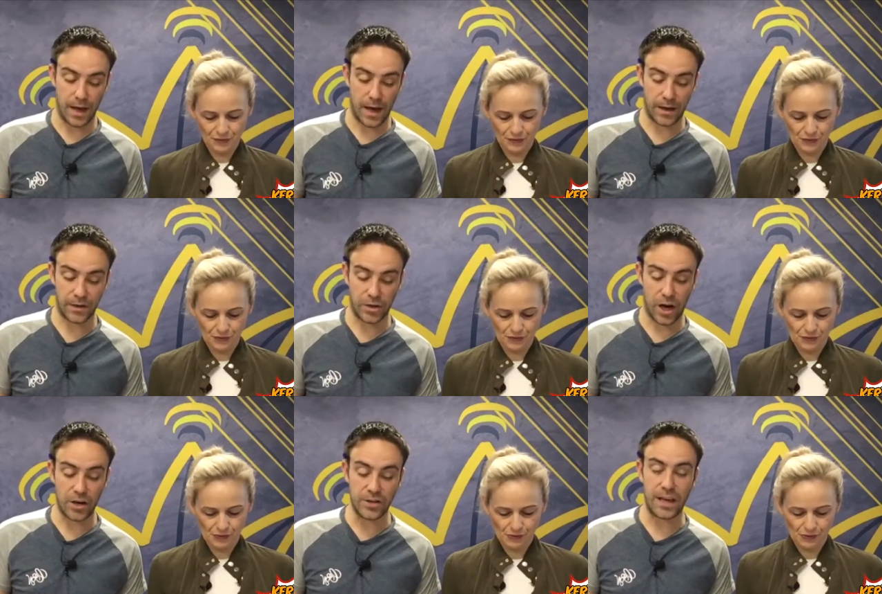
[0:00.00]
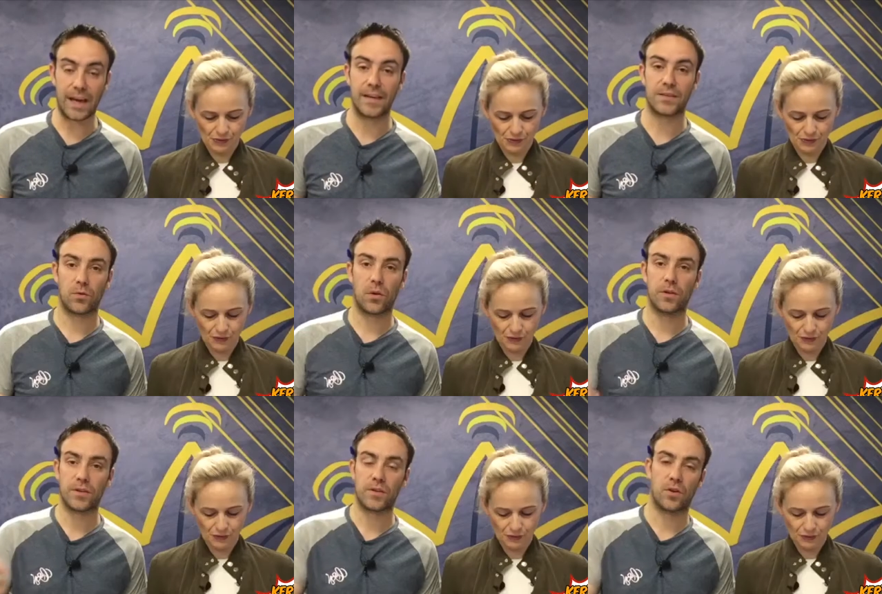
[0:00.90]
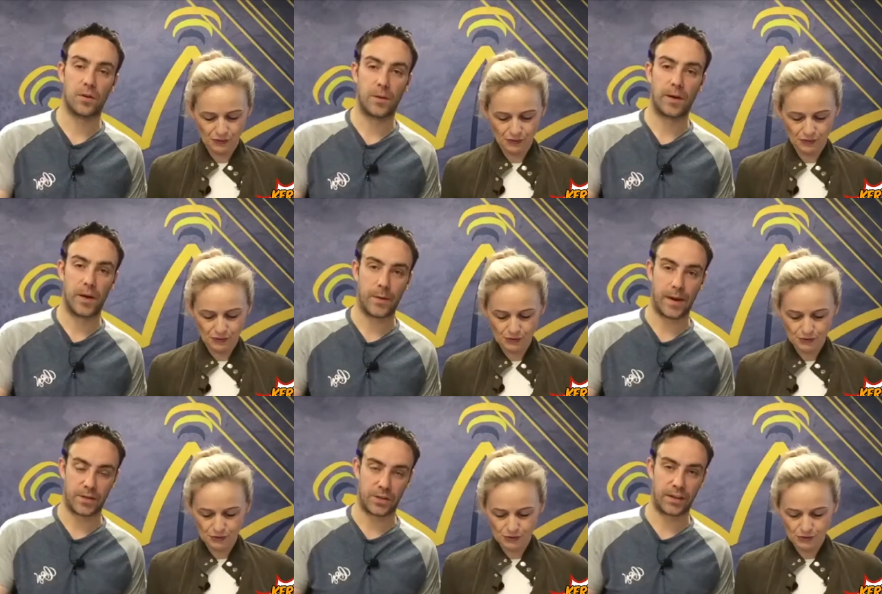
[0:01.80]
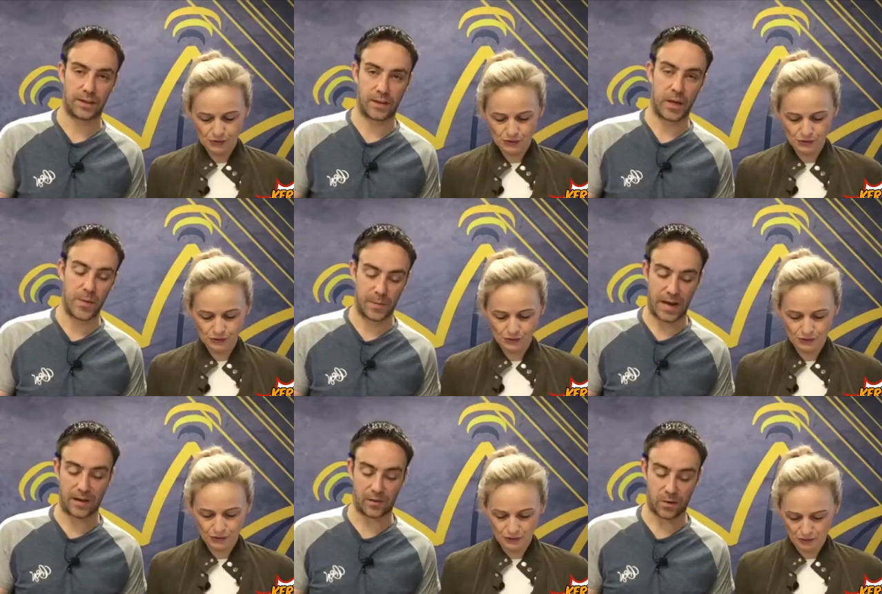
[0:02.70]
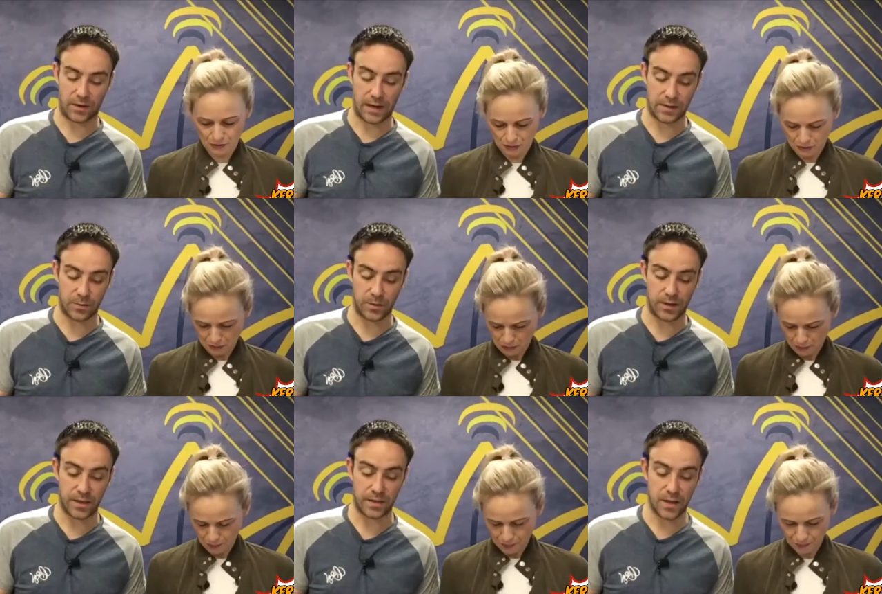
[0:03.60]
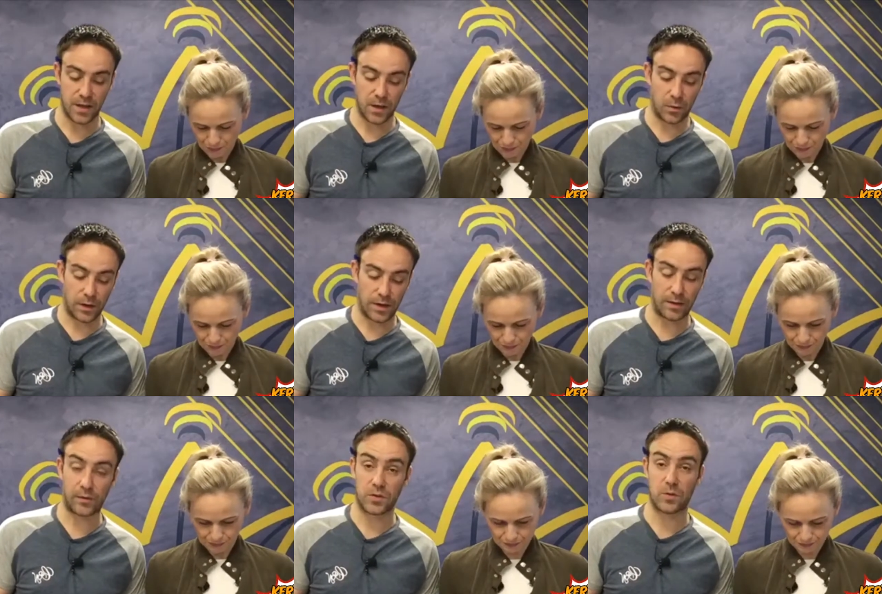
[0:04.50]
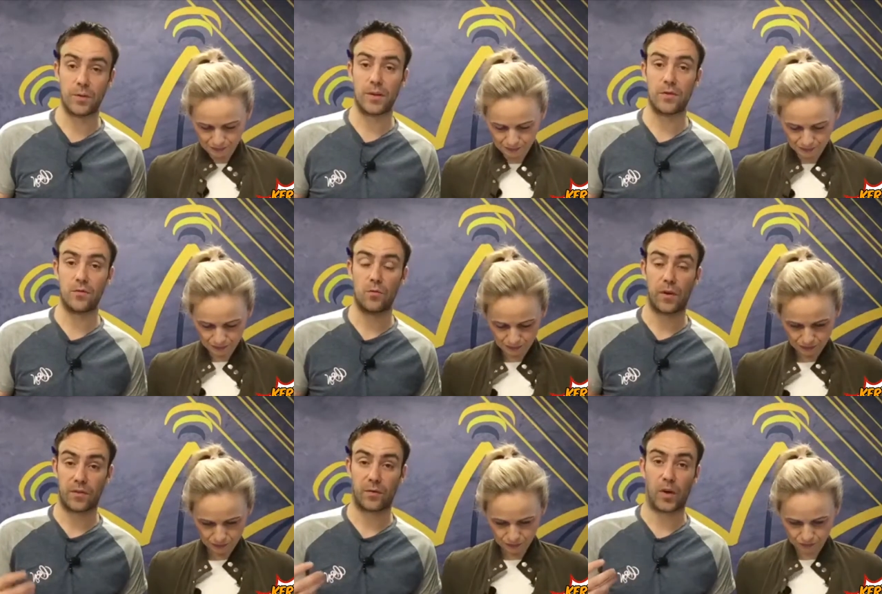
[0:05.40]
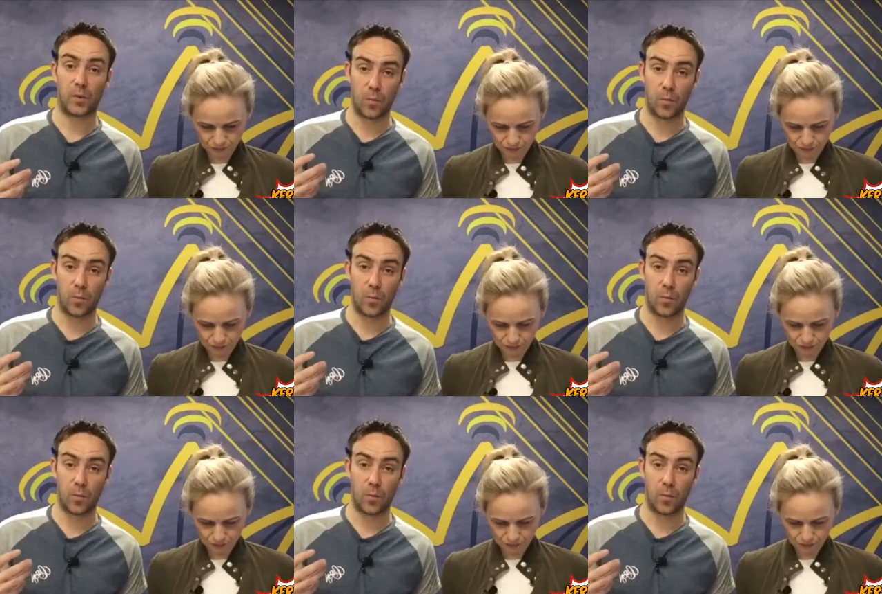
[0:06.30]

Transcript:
Speaker 1: And charging ahead, so all this talk about climate action, the climate plan, and so on, the last number of days. Well, if you're somebody who wants to find out